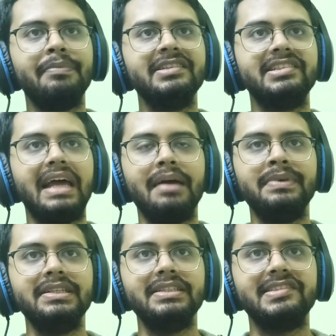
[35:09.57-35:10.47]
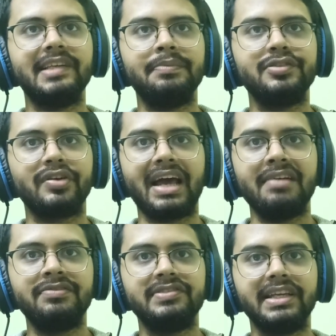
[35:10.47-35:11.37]
happened in this episode, I
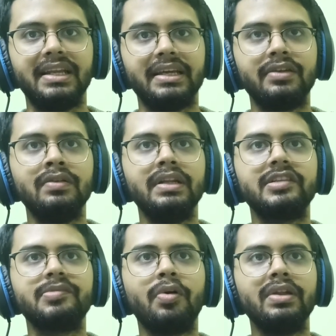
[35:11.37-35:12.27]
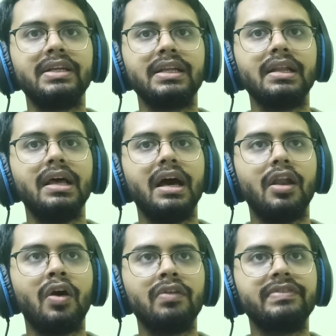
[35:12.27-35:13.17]
have to say, like, you know, like
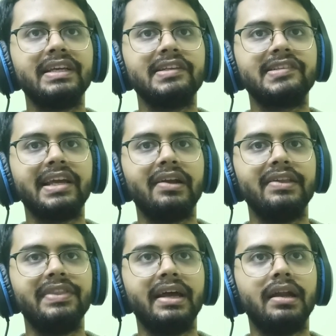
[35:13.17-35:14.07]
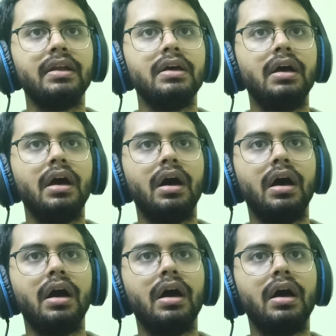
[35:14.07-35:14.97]
a lot of things here and there.
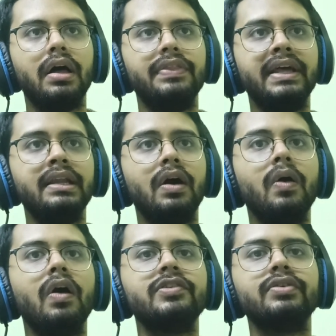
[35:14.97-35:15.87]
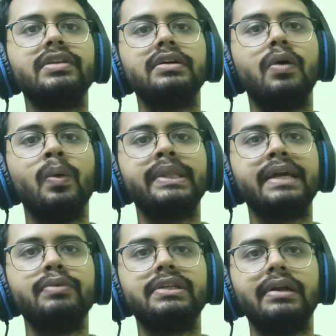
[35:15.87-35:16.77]
And then also the whole
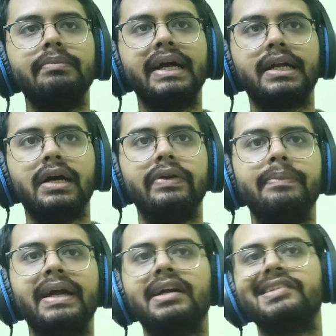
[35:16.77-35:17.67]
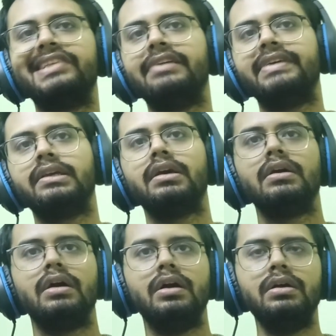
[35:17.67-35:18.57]
thing with Rebecca saving,
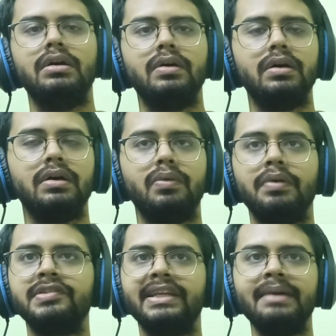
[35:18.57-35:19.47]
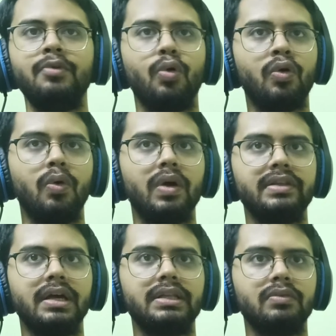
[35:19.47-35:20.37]
what was her name? Coco,
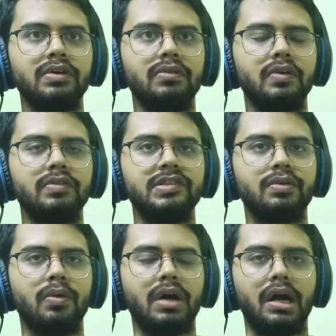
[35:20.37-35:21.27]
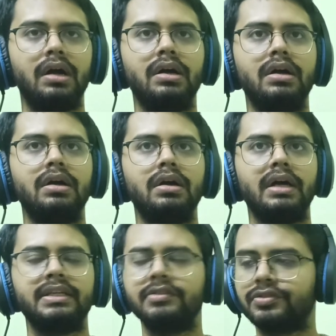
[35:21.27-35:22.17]
I think. Or was it Coca?
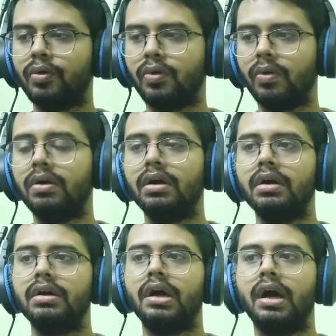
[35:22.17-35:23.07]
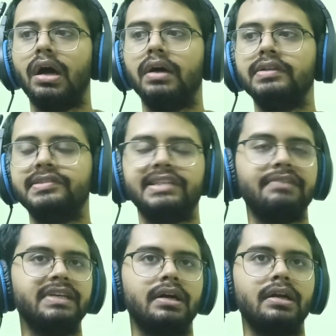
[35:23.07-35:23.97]
I think it was Coco.
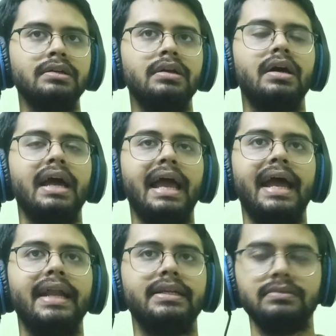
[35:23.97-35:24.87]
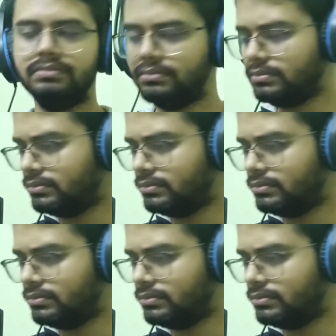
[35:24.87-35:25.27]
Saving her, and